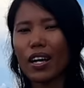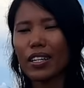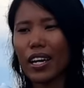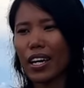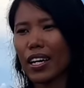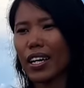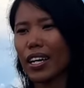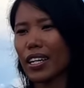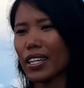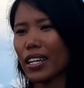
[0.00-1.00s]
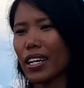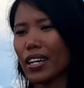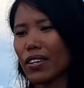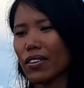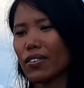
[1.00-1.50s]
lot. And
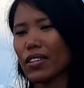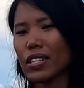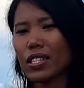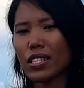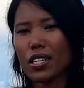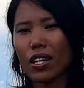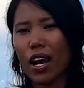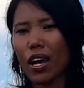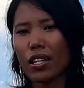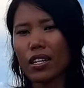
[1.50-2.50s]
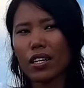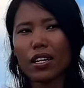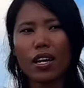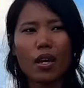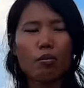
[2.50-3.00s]
if it's not
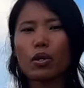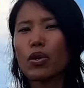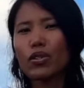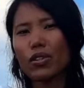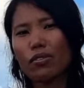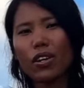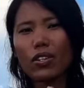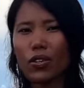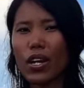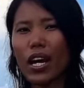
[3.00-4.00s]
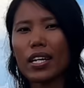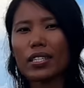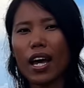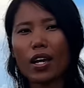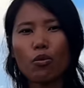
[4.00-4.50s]
because of you
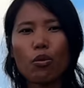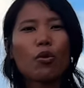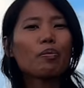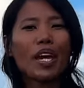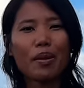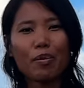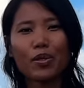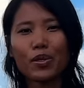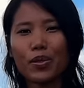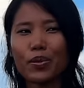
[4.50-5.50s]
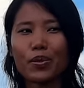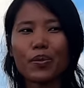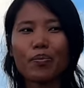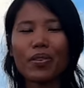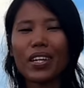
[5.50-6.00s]
guys, I won't be able
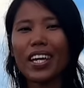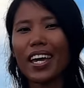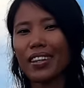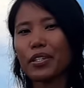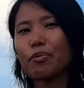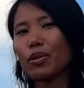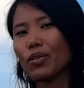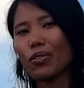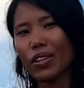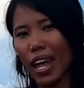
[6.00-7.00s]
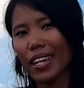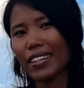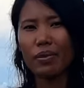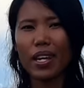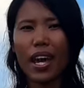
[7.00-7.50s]
to get this beautiful
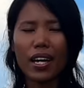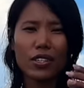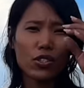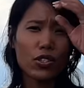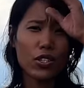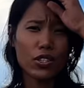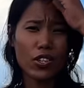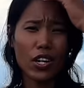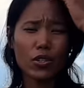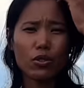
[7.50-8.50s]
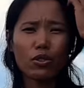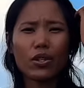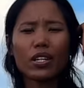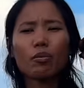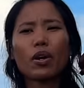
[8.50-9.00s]
land. Yeah, I just try to
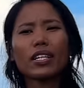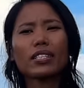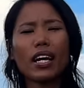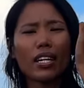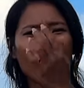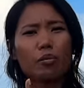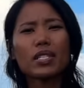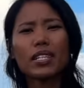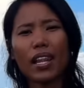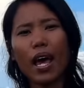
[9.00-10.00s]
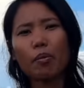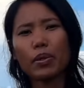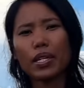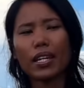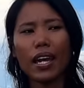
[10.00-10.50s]
look at the bright side. I'm still
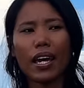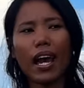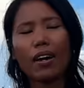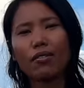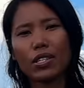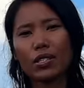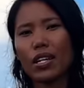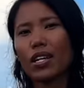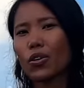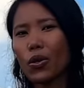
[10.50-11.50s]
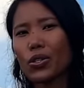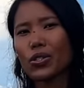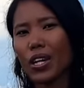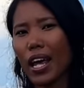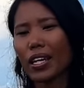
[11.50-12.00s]
happy that I have this
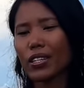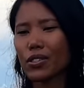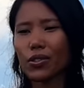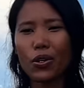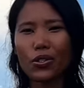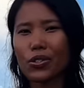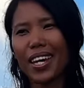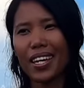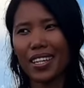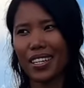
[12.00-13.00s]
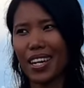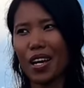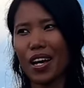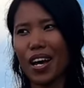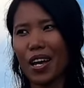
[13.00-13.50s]
gorgeous land, this gorgeous, and
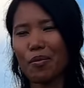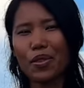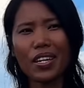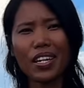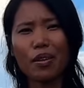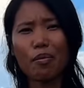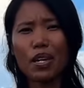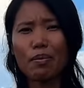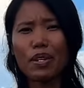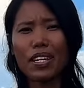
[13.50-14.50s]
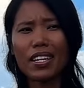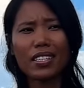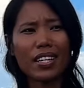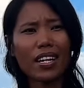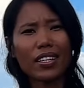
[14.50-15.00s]
I'm thinking maybe
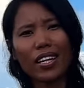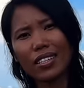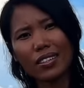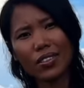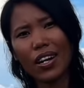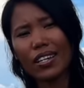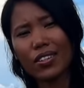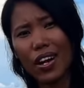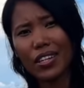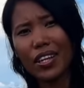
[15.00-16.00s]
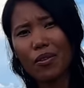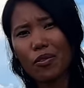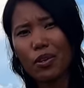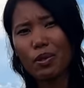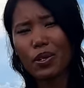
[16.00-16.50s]
it's not yet the right
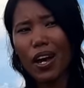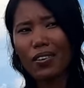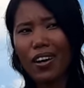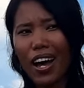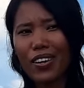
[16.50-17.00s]
time for me to have a